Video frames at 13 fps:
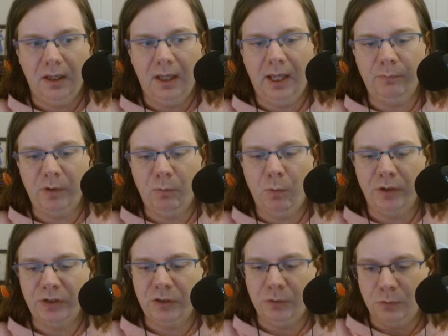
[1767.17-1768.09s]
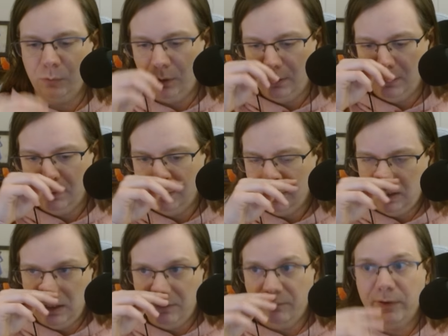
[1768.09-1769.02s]
and we want to
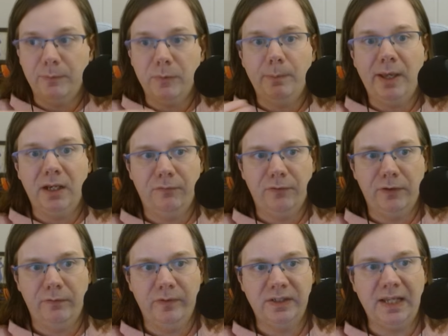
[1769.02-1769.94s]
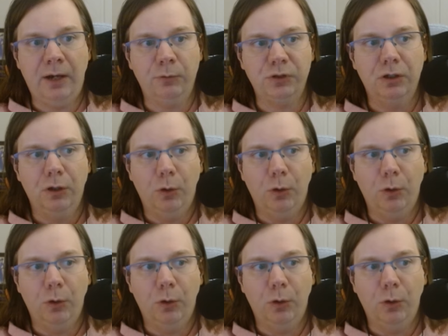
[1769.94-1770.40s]
give them the benefit of the doubt